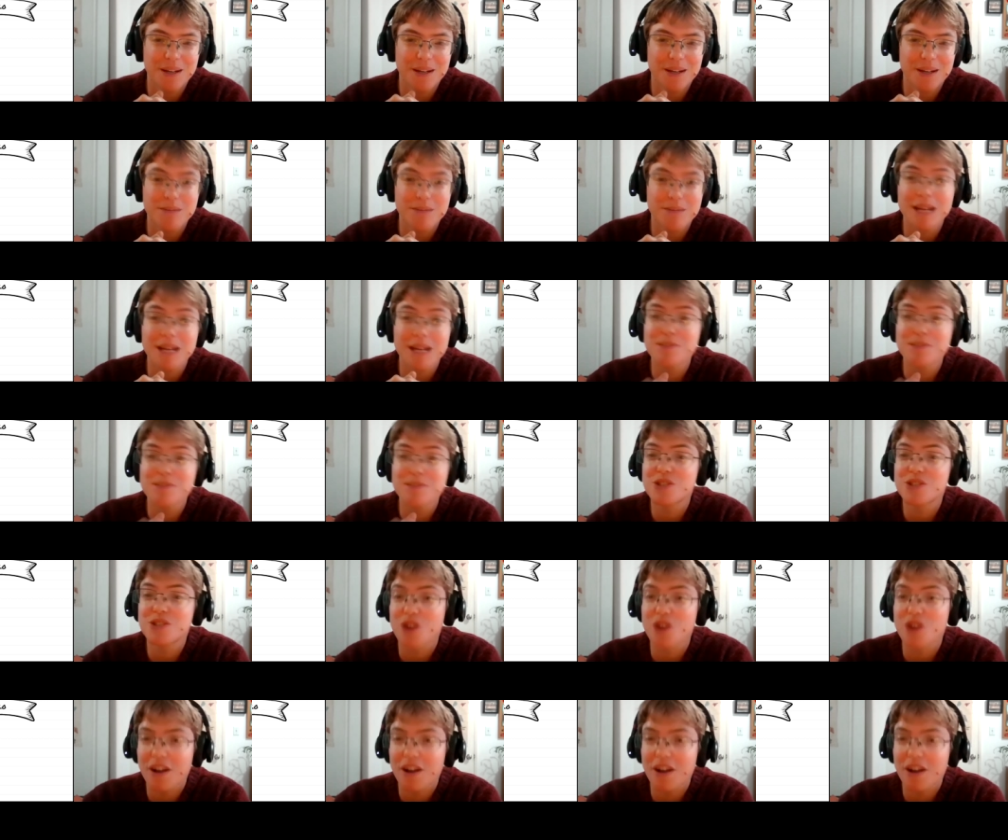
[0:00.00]
My name
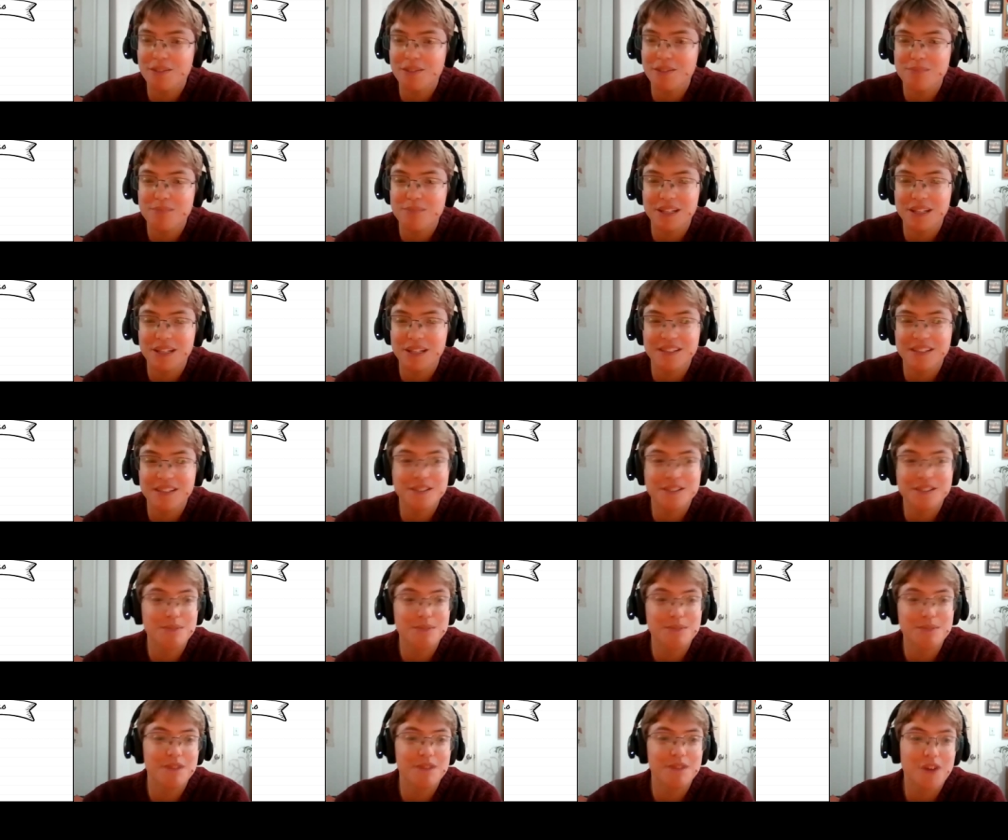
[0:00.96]
is Dawn because
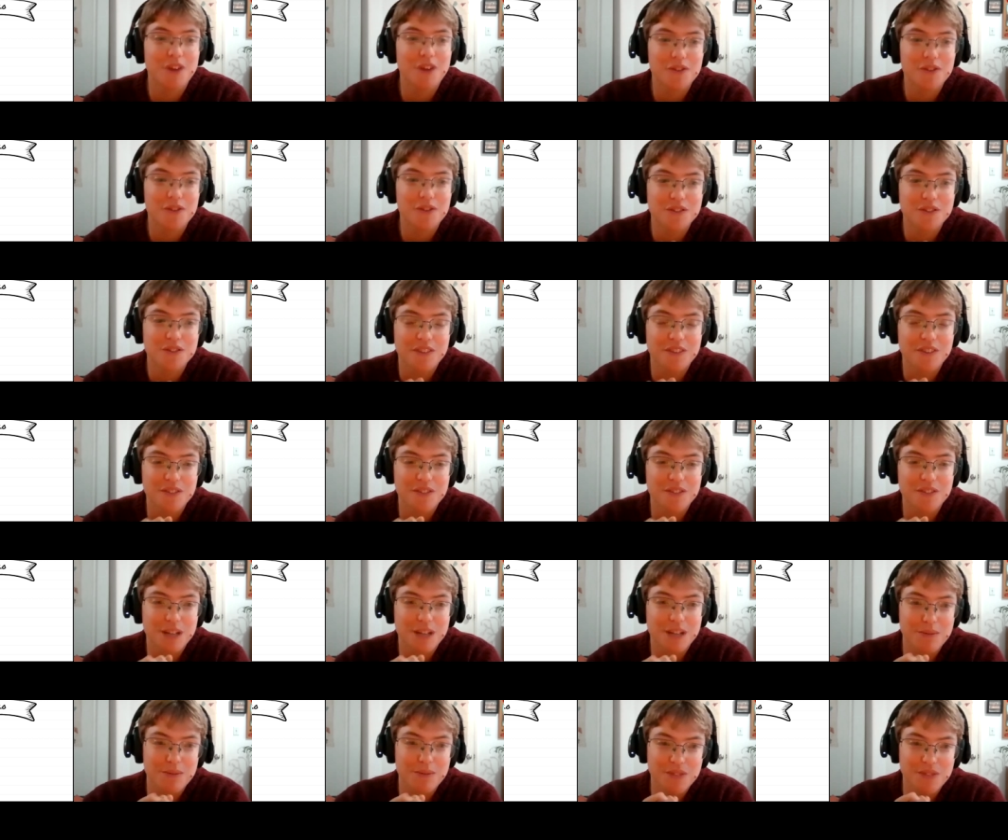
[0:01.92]
it's my father's
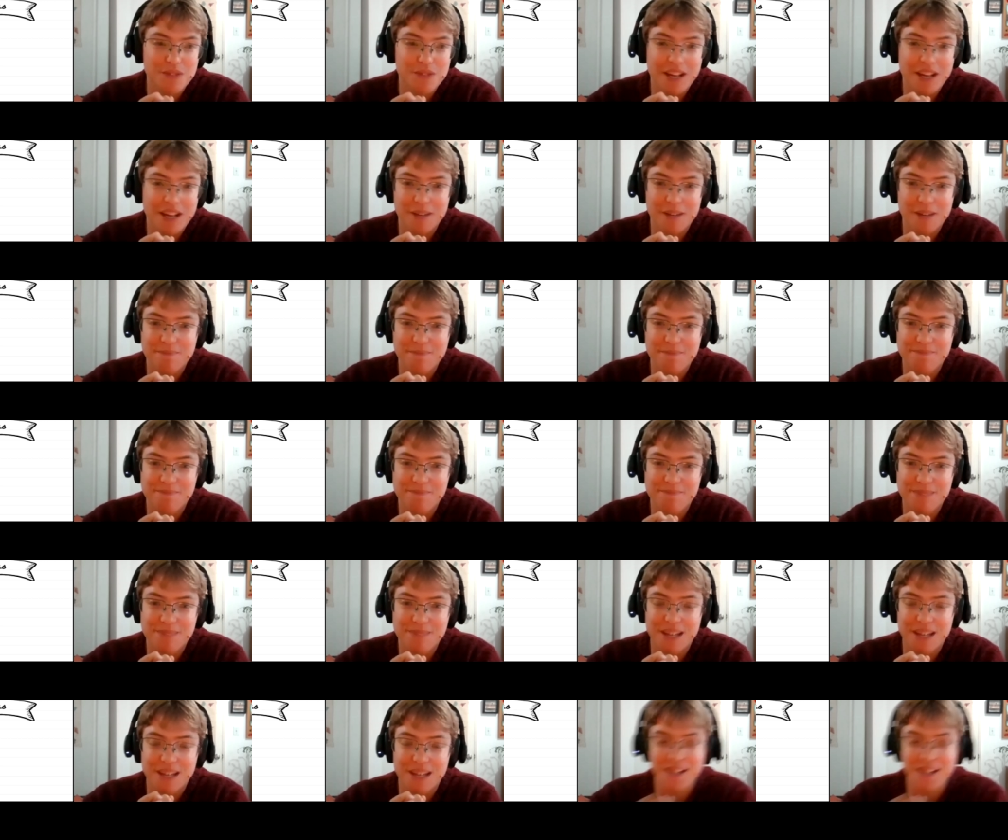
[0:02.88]
favorite time of day.
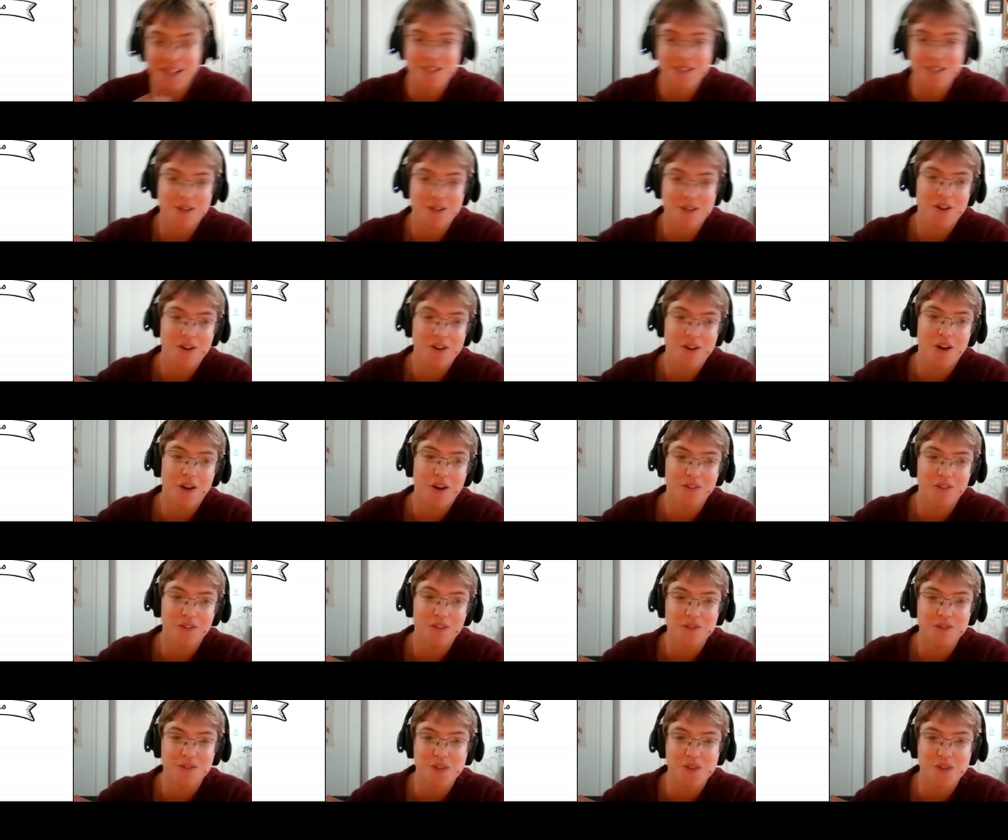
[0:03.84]
And as all
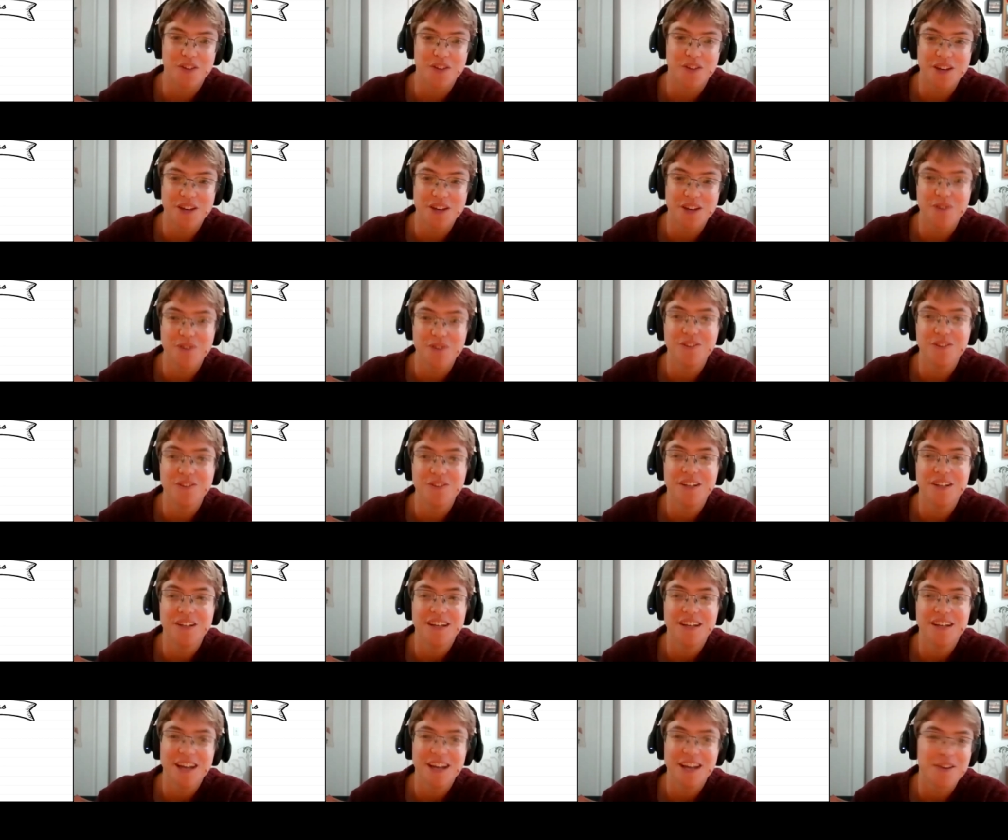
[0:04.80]
of you know,
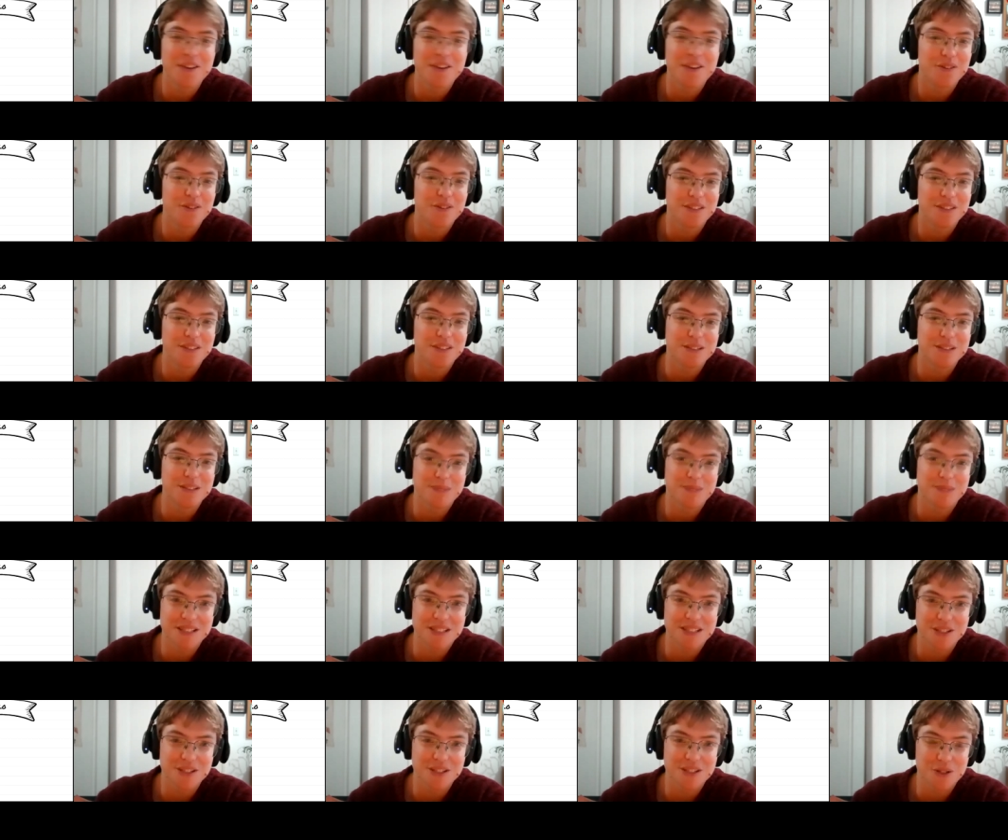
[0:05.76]
Heather is
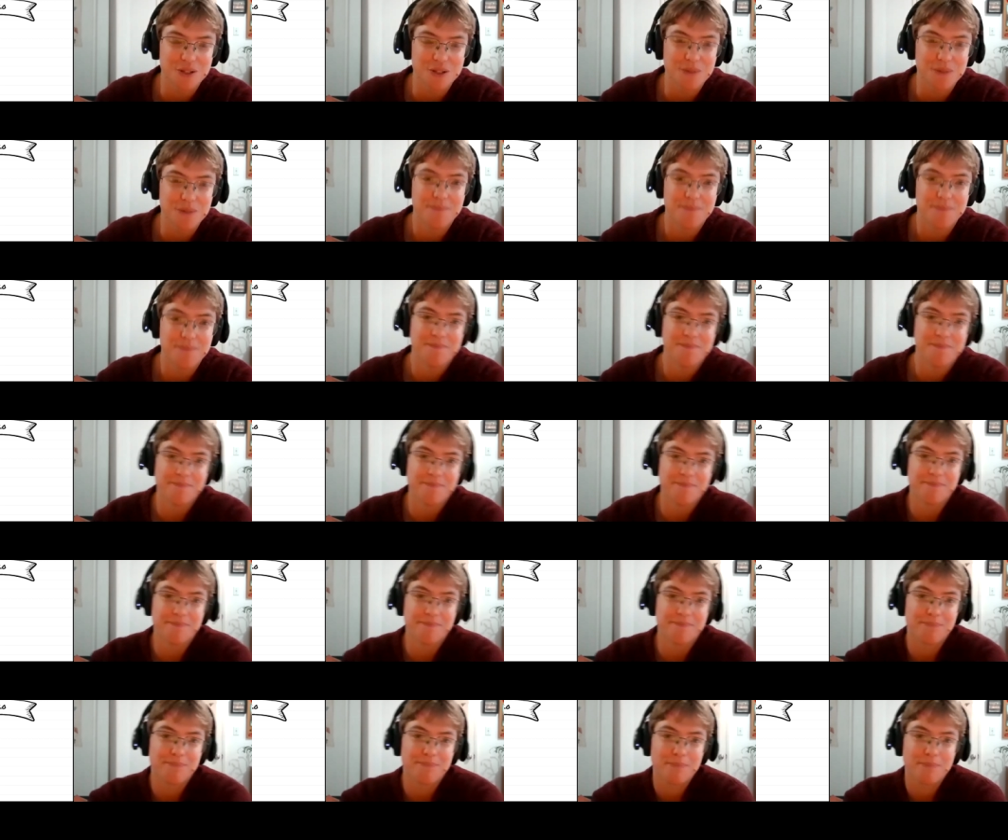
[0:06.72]
my sister.
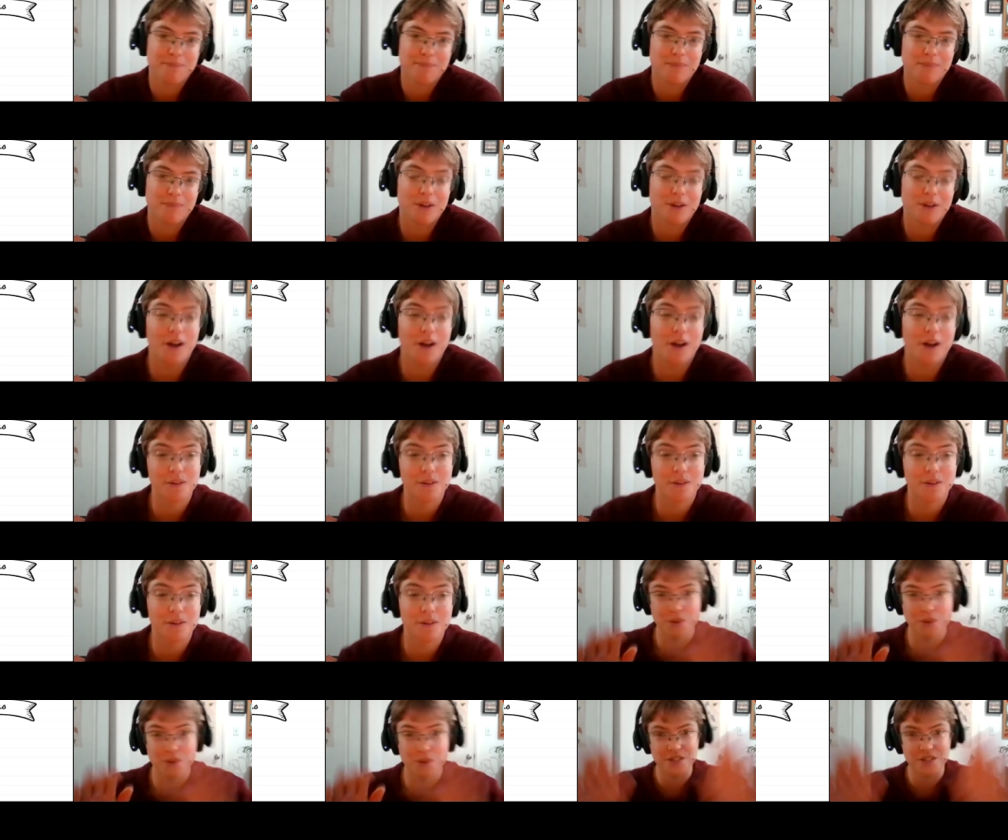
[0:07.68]

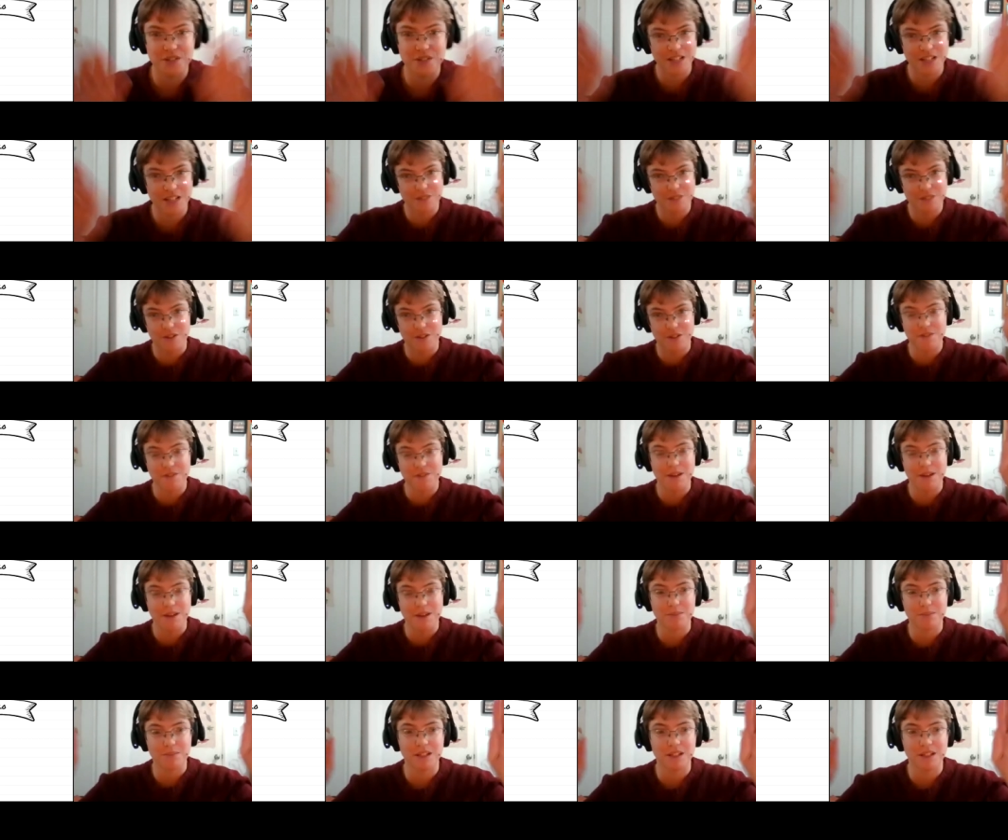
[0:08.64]
On both sides of our
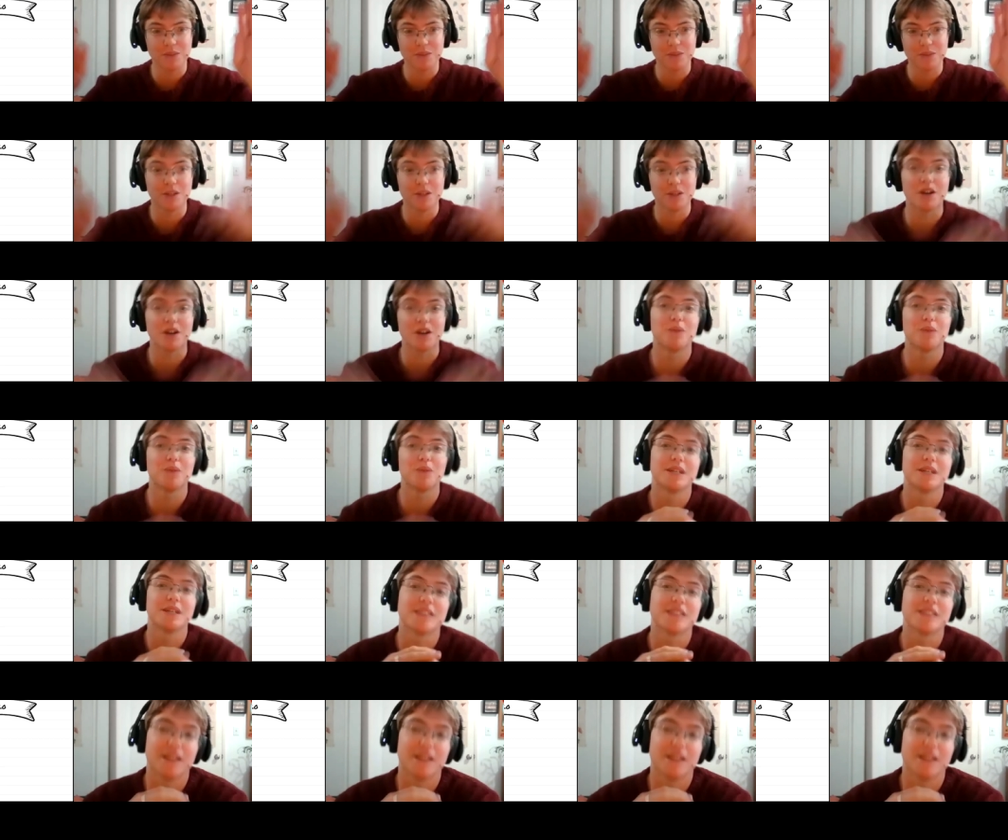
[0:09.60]
family, we are
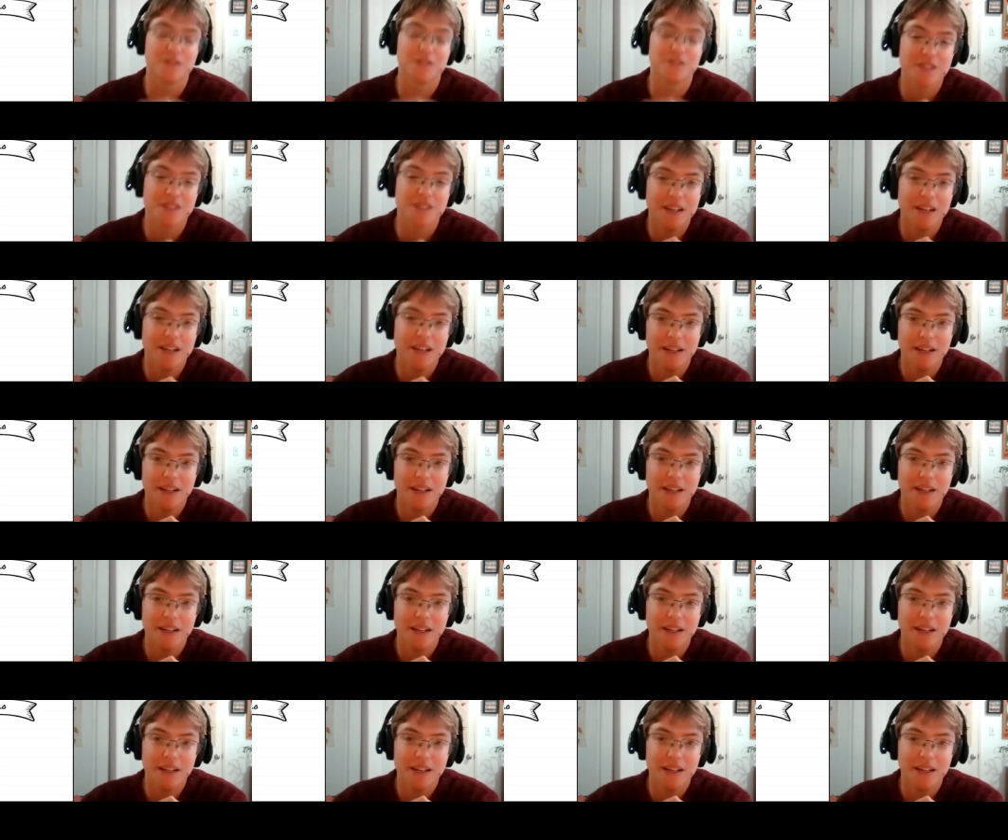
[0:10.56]
white settlers,